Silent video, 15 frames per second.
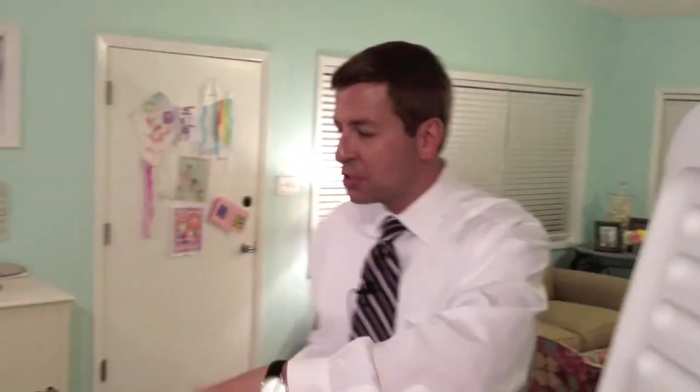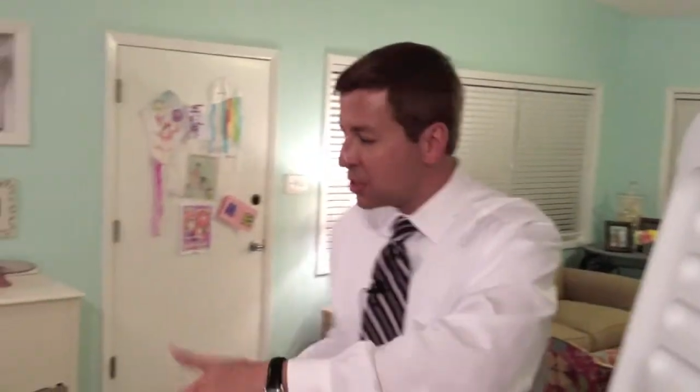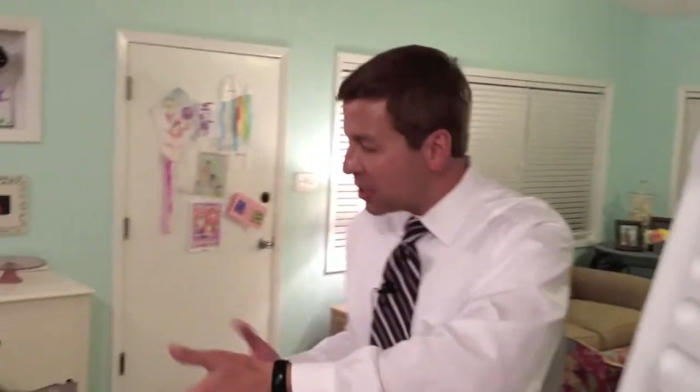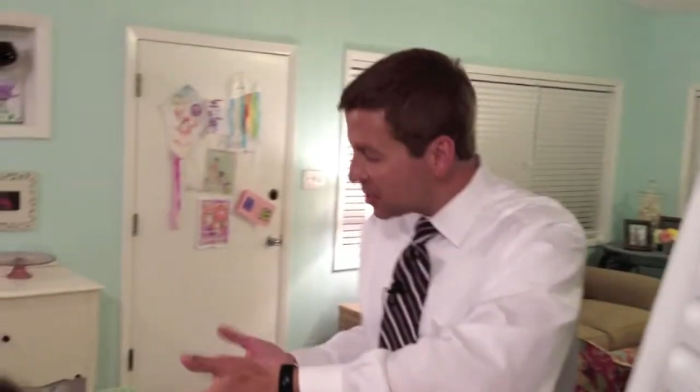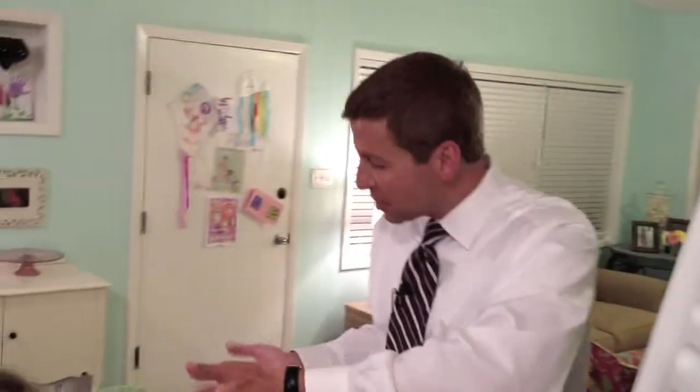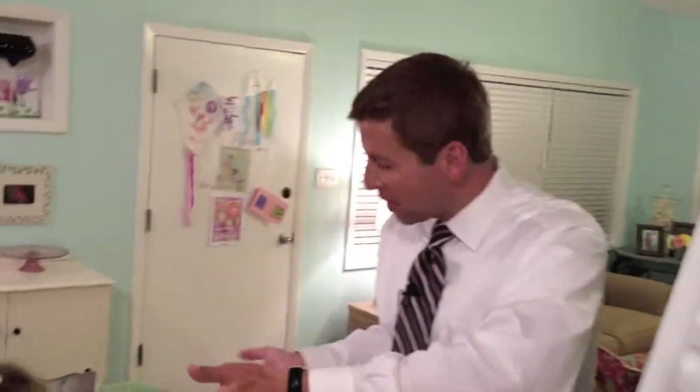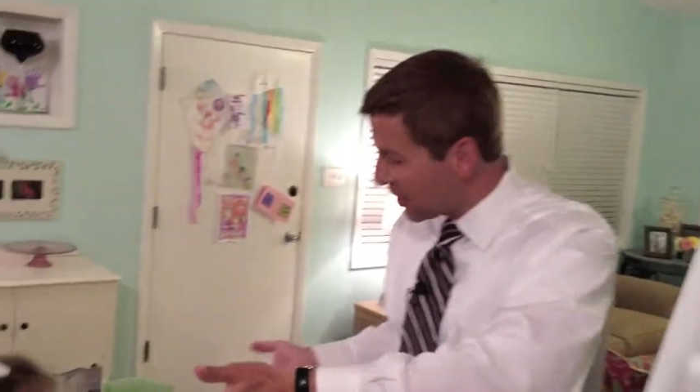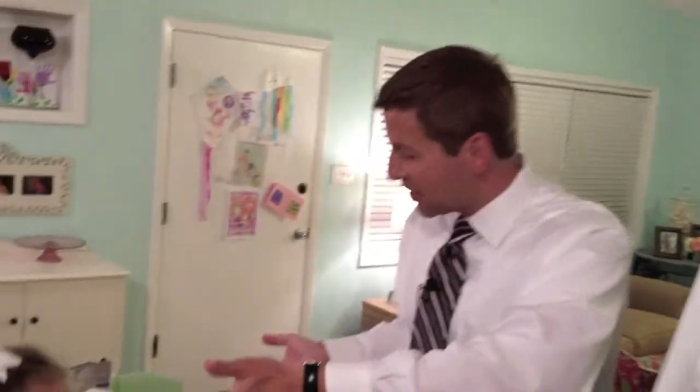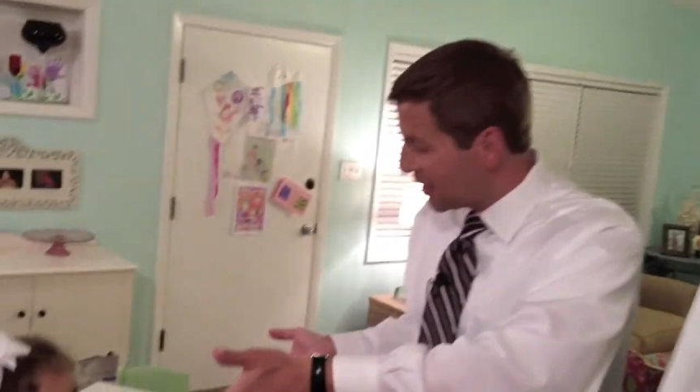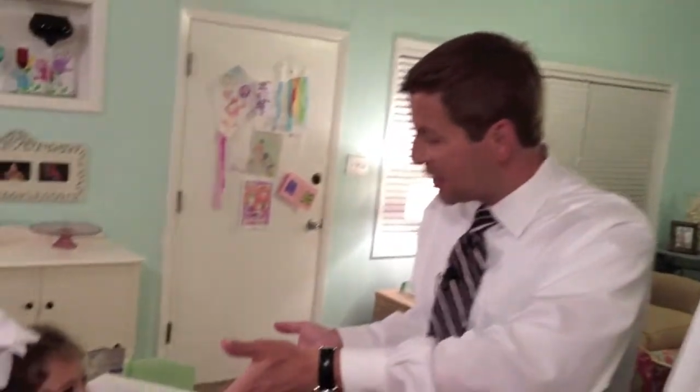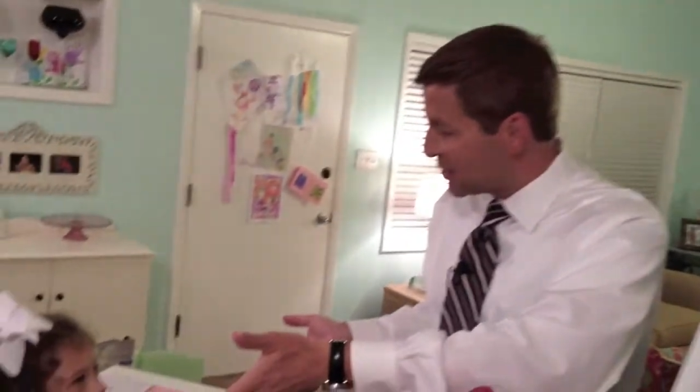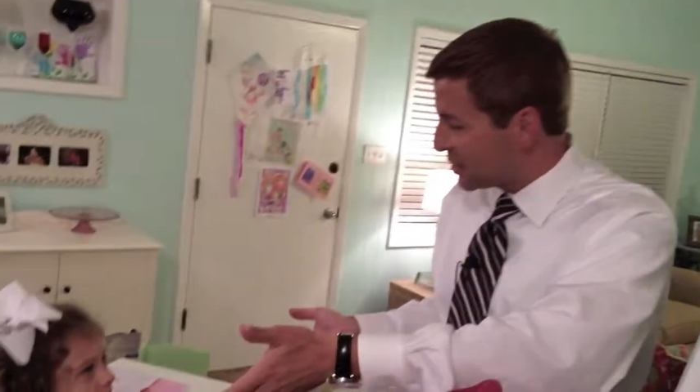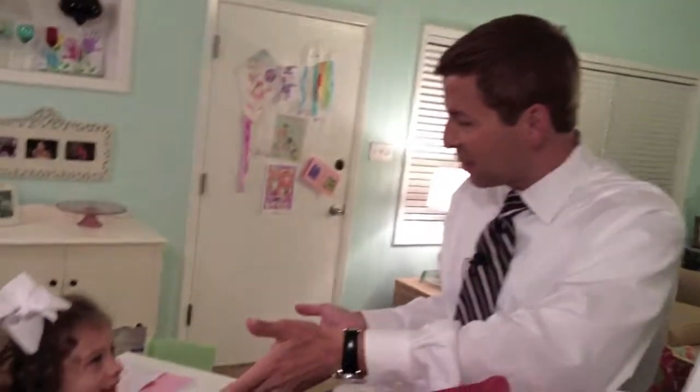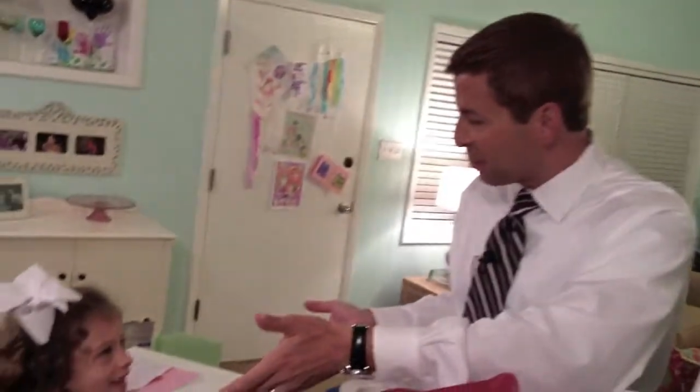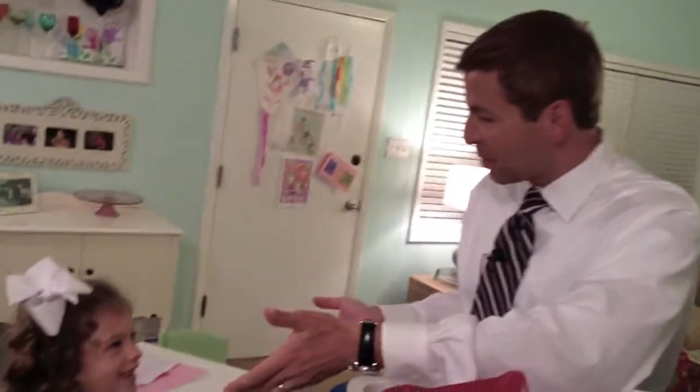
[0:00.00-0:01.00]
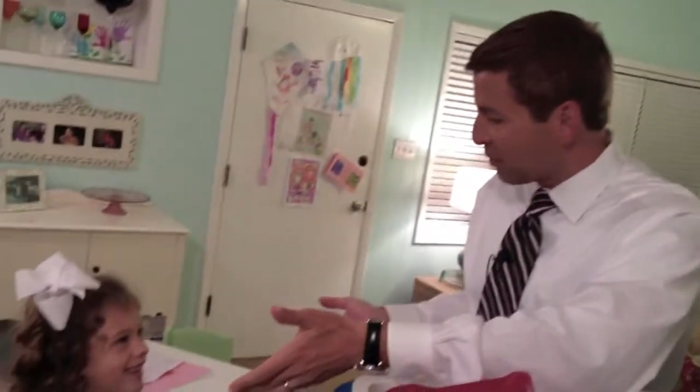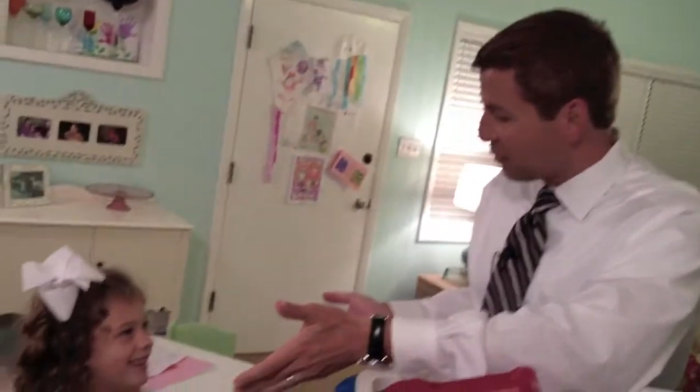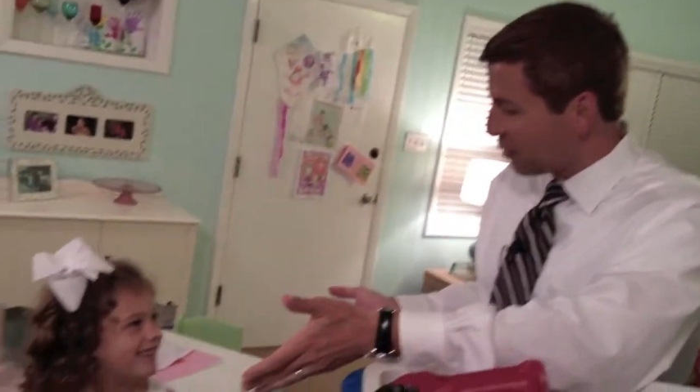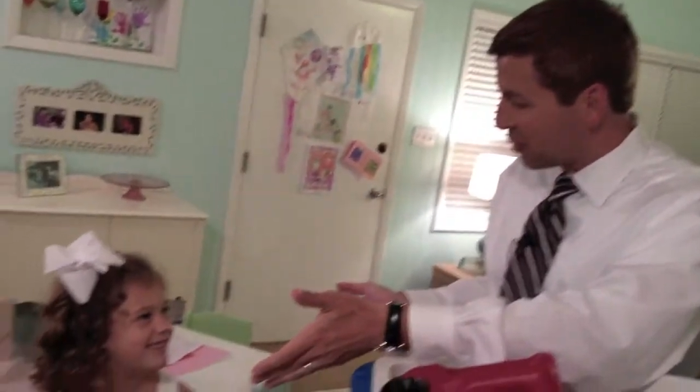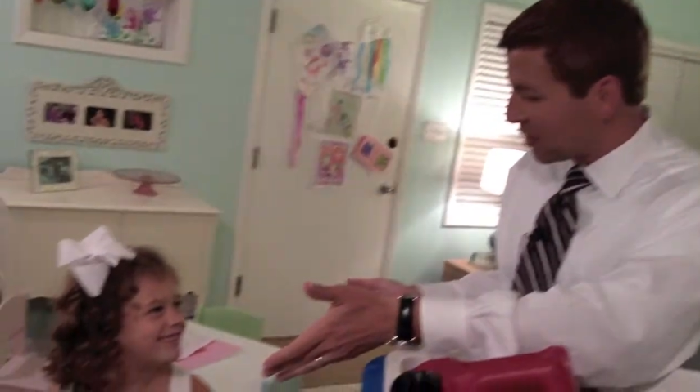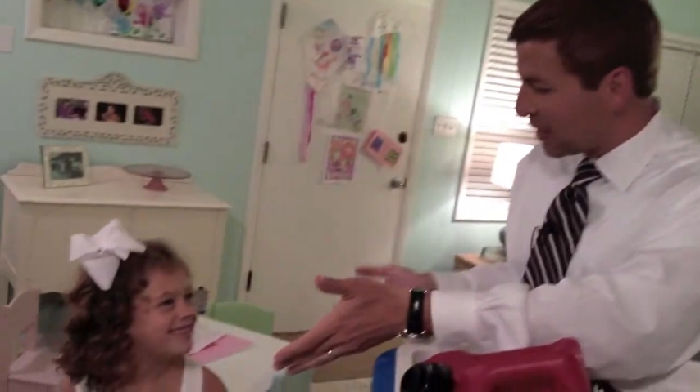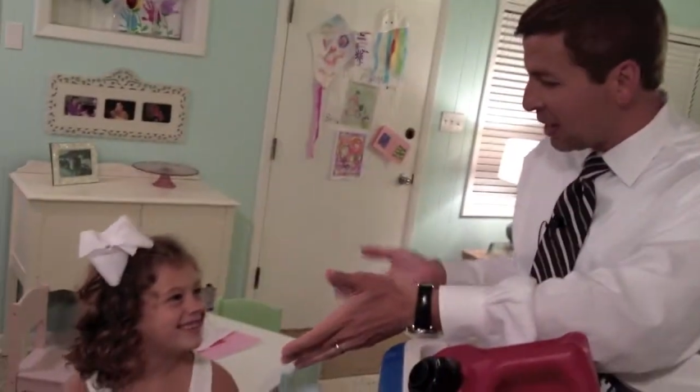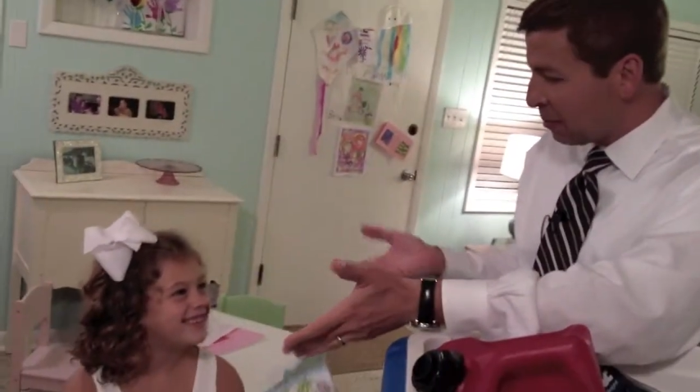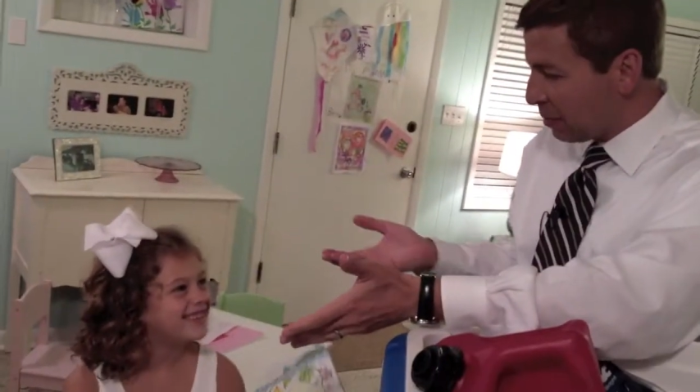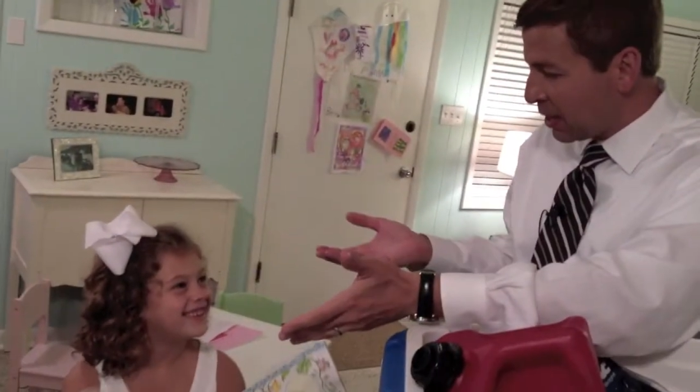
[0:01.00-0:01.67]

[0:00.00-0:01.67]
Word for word: She's going to need something for the kit.